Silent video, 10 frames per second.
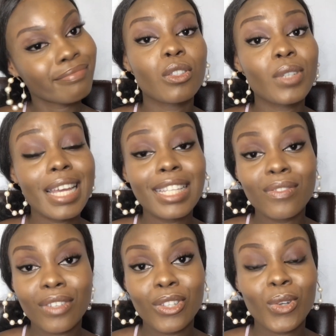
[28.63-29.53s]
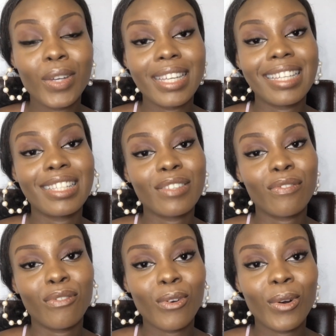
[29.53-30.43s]
Today's video is
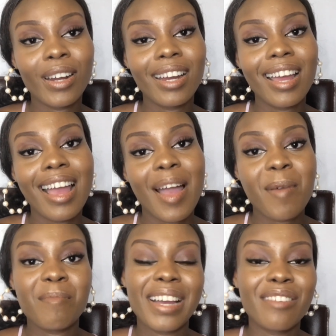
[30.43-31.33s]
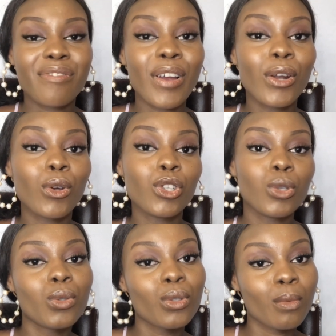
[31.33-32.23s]
for my fellow
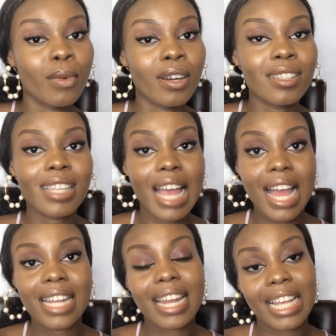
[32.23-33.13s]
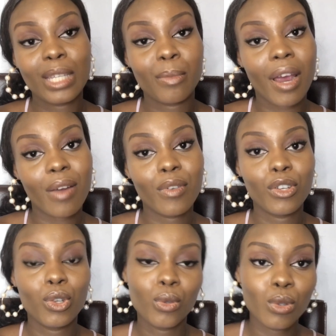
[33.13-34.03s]
YouTubers and aspiring
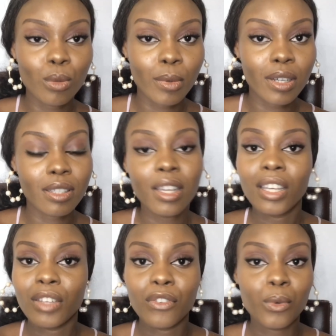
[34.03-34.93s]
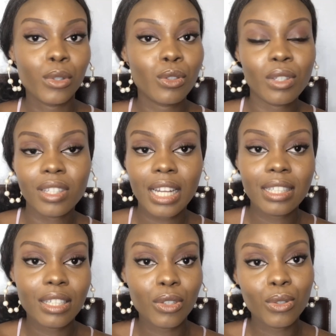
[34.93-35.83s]
YouTubers. If you want to start
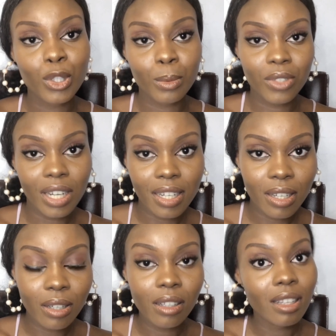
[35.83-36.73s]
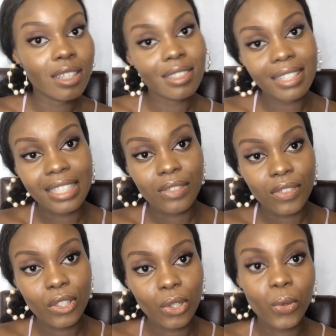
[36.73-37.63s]
a YouTube channel, this
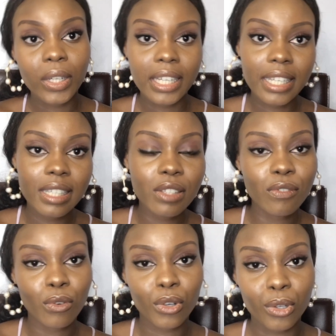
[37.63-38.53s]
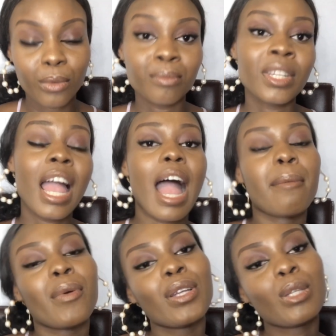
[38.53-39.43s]
video is for you.
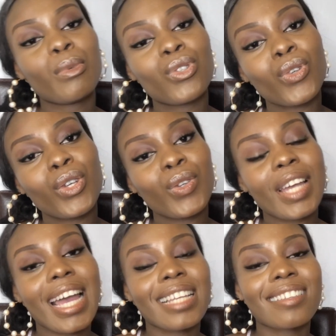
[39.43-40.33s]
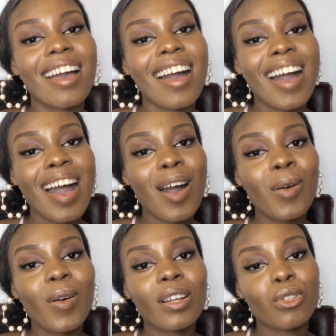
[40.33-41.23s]
I'm going to be showing you guys
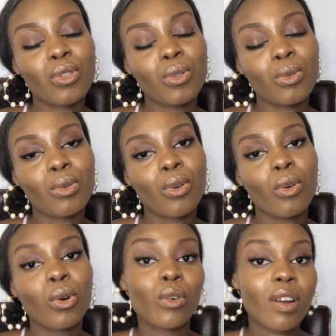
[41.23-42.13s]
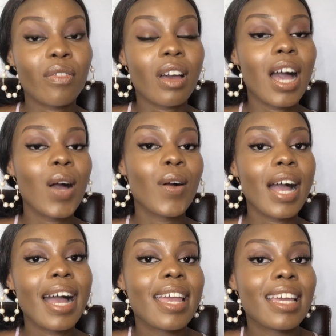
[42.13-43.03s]
how to, or rather how
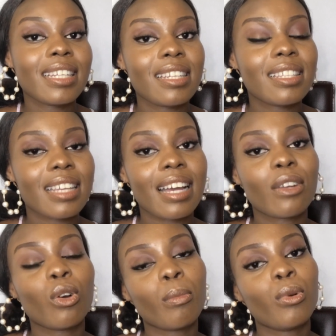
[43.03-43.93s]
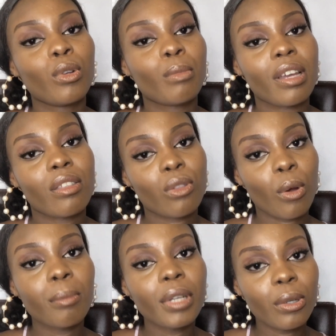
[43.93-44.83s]
I edit and upload my
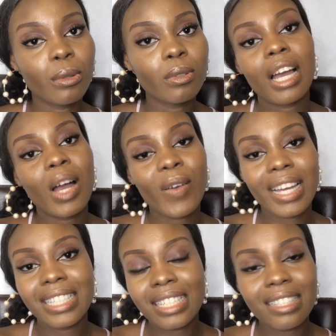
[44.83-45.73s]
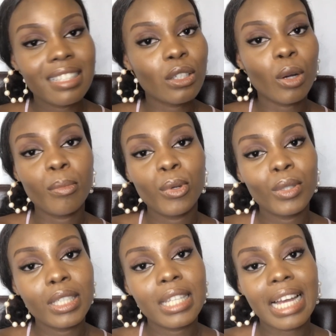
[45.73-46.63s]
thumbnail, how I edit it, upload
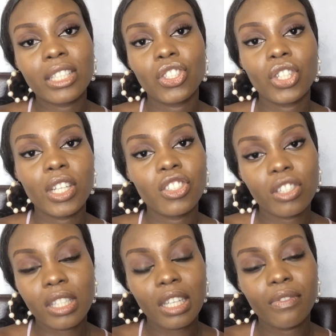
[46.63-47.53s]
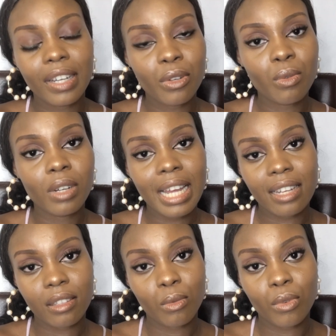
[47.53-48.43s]
it, and change it. If I don't
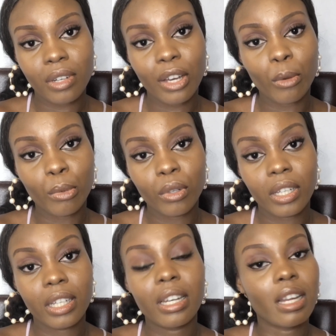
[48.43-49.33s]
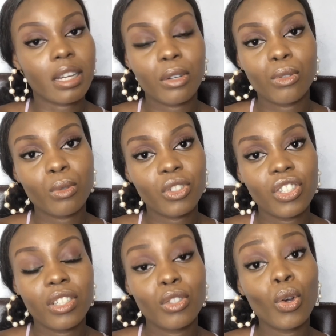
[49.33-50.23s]
like the one I uploaded, I can also
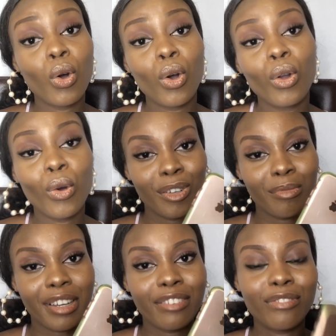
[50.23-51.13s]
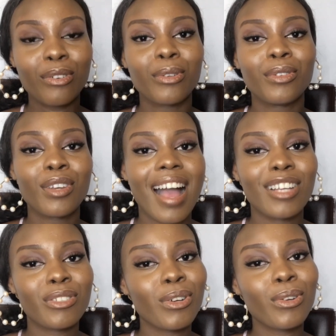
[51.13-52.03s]
change it all on my phone.
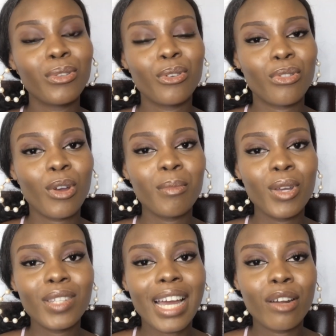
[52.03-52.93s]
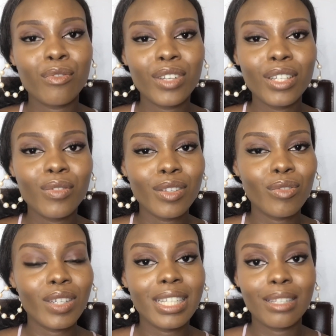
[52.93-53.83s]
As you all know, thumbnails are really really
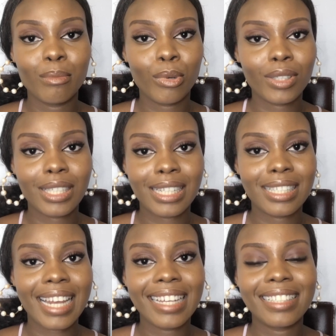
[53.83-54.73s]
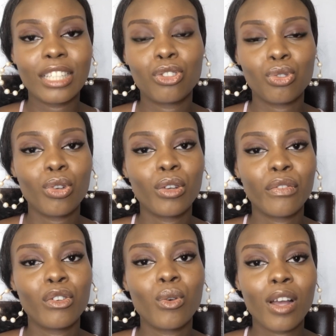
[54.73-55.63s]
really important. Like, they show your
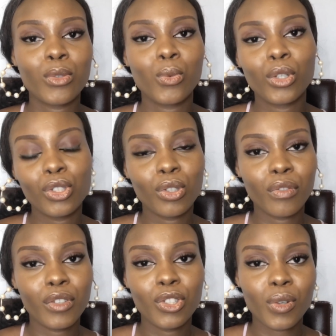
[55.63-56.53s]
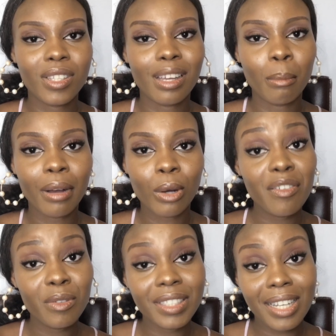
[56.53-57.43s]
viewers what your video is about.
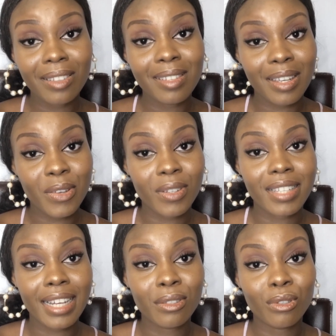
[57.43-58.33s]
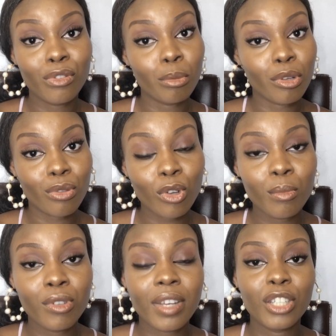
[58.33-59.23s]
Even without checking your title from your
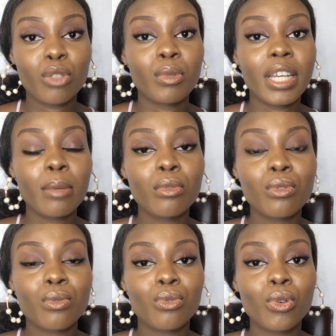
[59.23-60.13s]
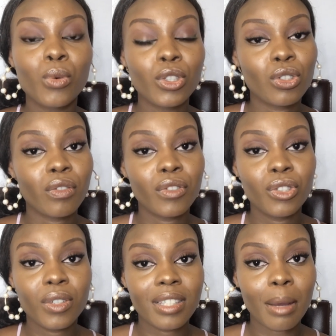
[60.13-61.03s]
thumbnails, I should be able to know what your video
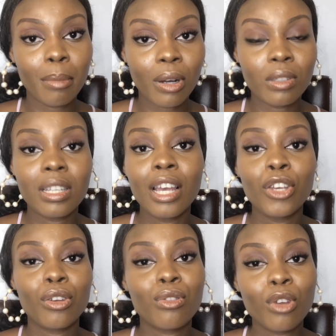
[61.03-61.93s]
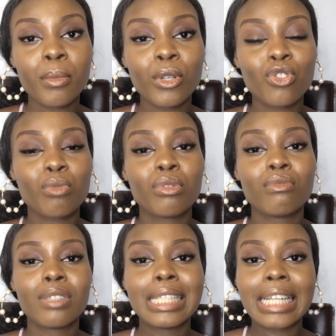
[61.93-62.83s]
is about. Your thumbnail should be
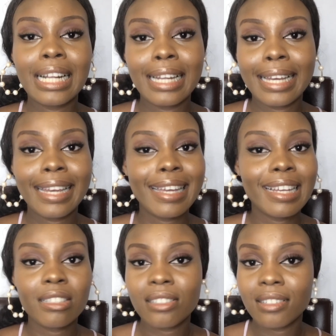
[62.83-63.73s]
really clear, H